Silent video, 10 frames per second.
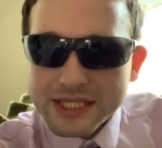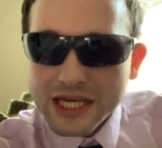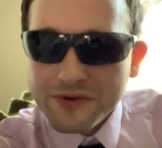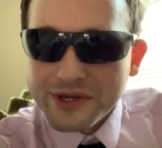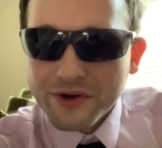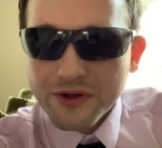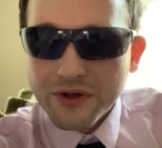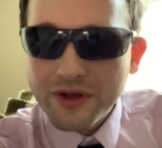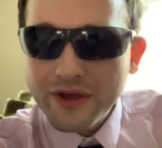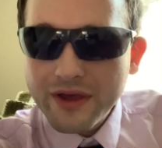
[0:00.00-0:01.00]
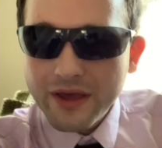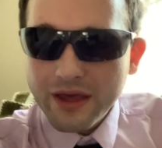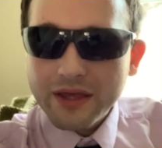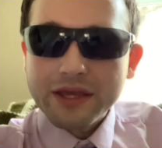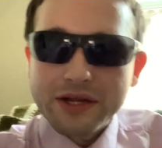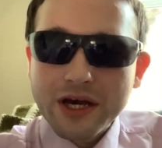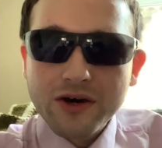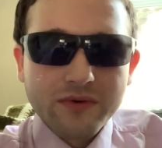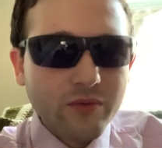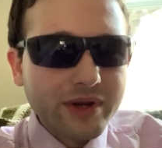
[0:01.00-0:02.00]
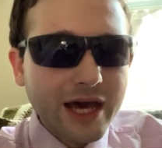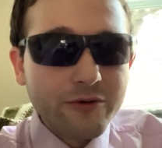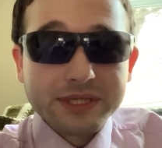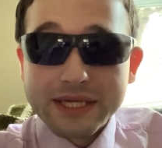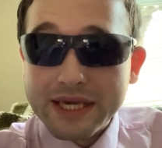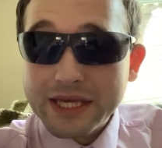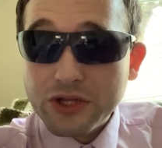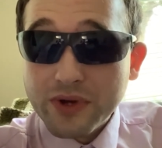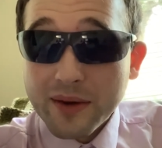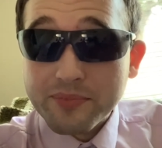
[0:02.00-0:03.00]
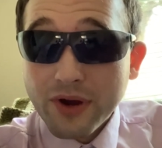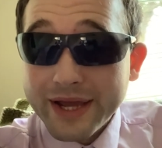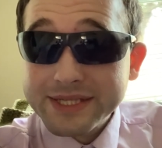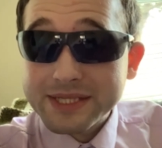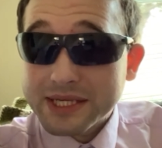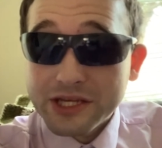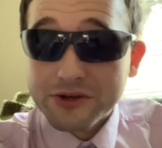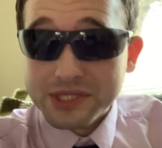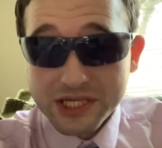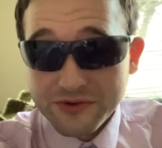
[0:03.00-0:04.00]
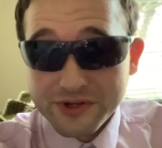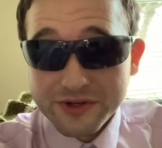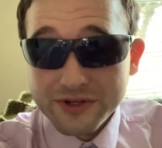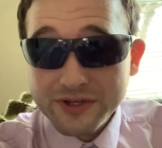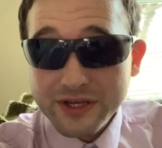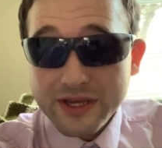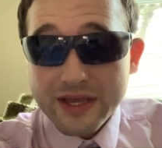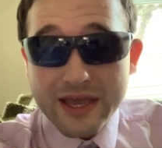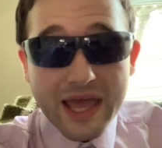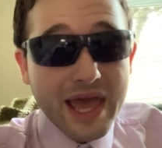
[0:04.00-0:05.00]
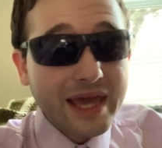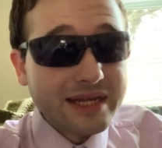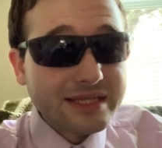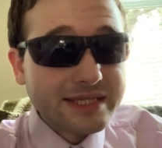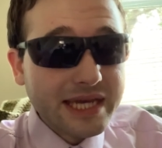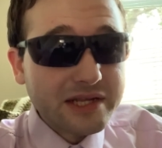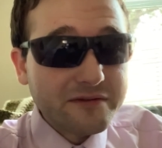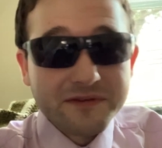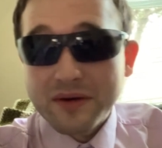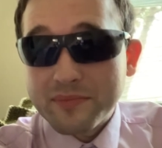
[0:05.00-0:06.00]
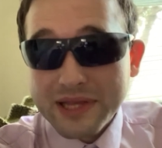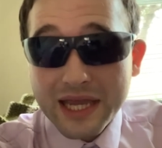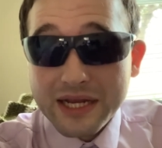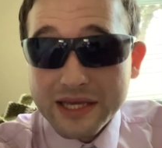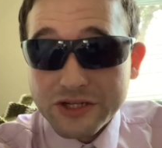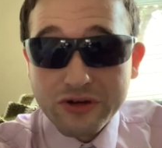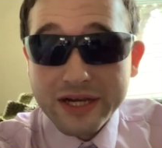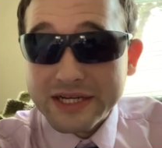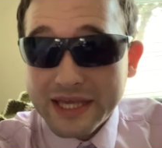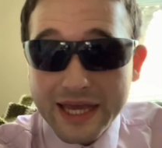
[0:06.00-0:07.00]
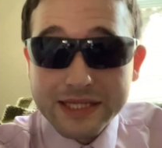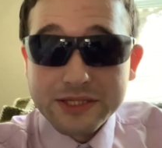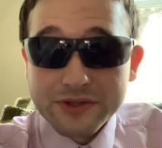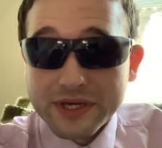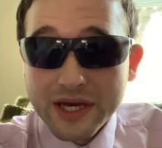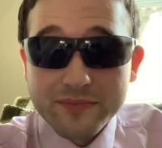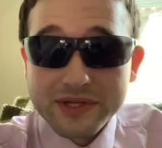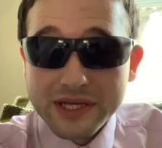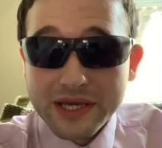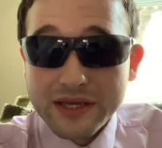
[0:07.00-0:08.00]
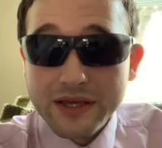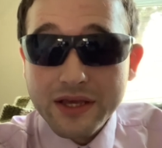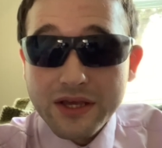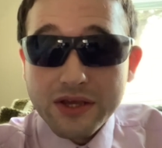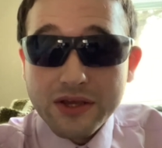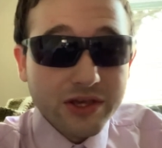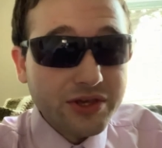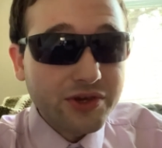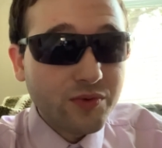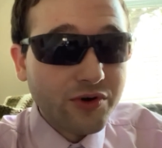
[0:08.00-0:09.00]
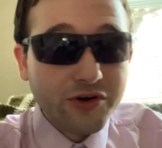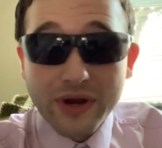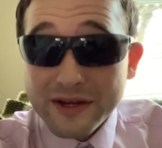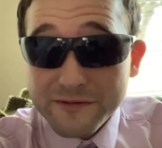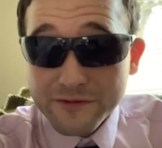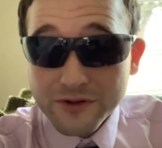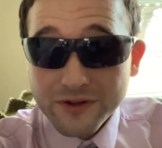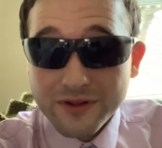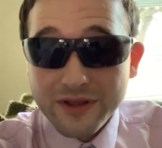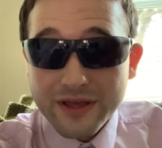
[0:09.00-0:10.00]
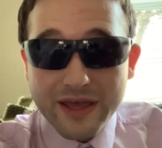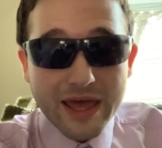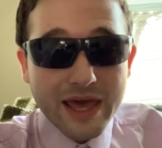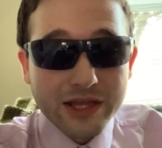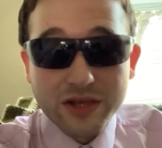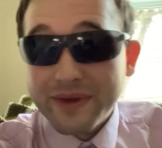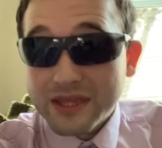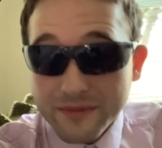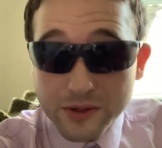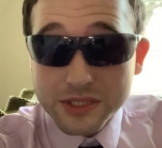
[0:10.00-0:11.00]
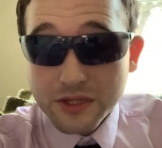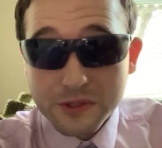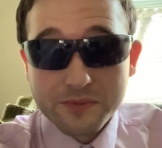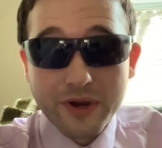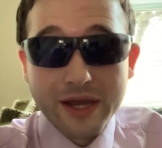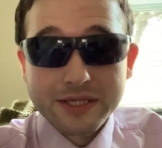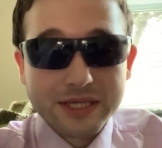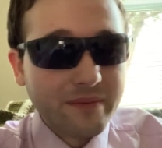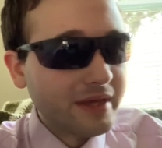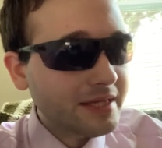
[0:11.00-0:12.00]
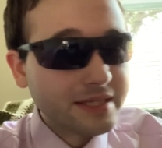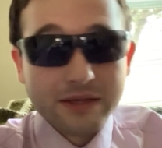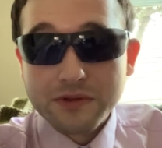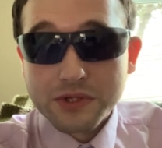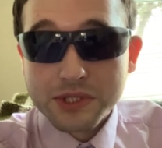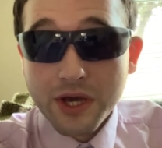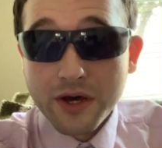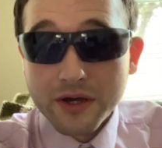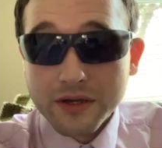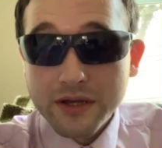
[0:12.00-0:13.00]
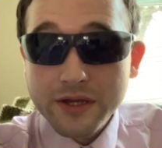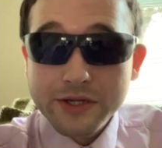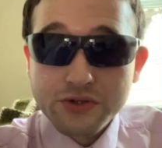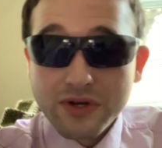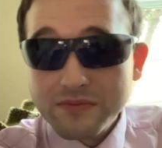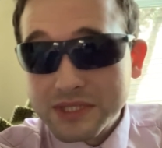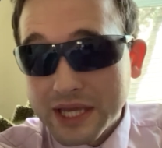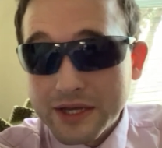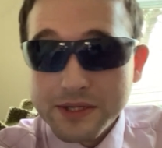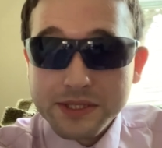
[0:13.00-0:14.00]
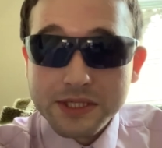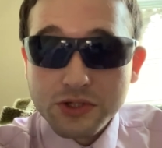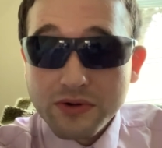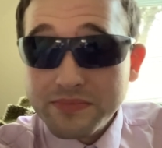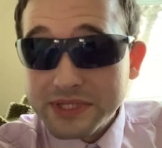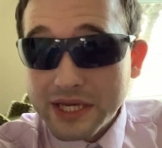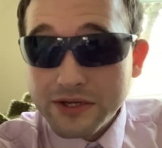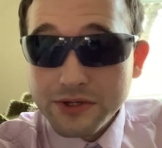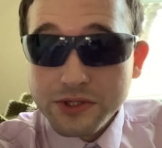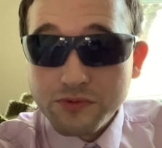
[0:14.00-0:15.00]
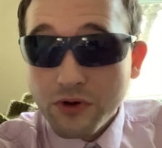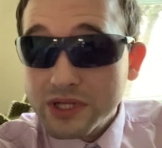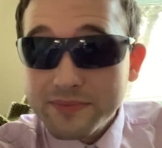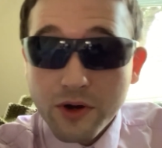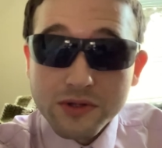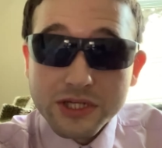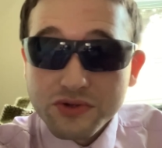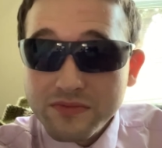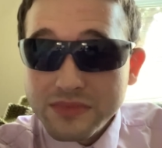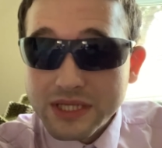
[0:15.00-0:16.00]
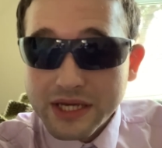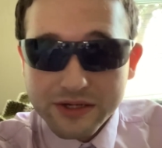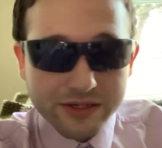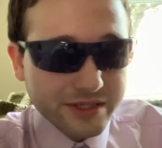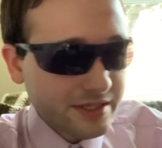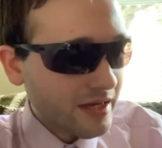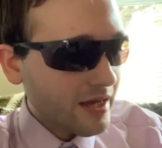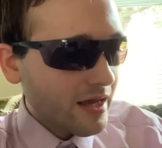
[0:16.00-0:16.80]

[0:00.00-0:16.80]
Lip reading: cereal. When I was a kid, you got prizes in your cereal, and instead of complaining and trying to cancel the company, you were grateful and you made the most of those prizes. I mean, it's like the song, shrimp tails, roly-poly shrimp tails,